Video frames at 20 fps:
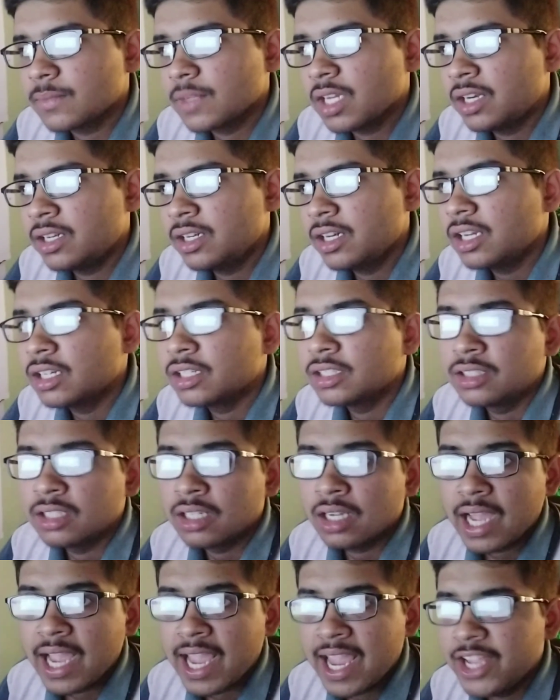under
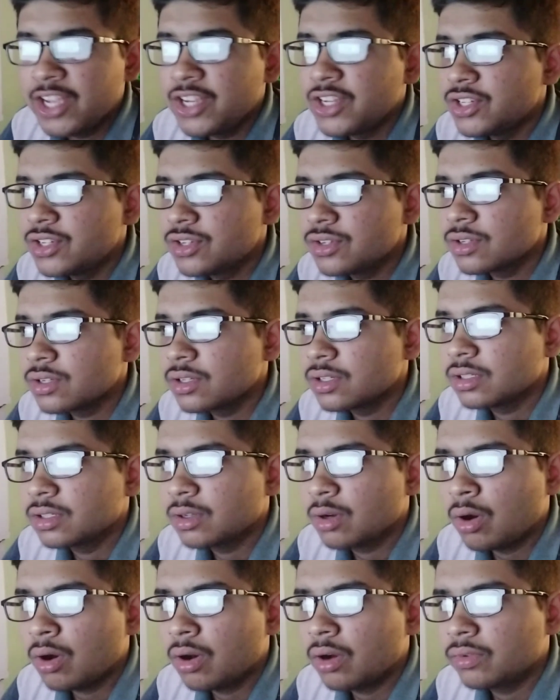the age
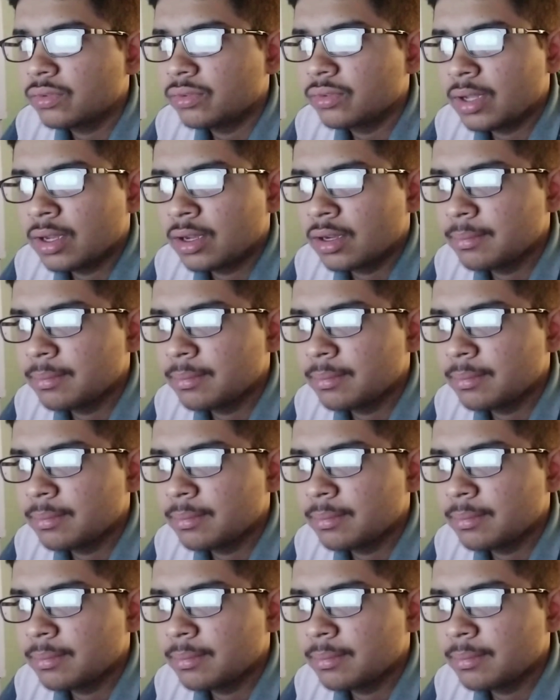of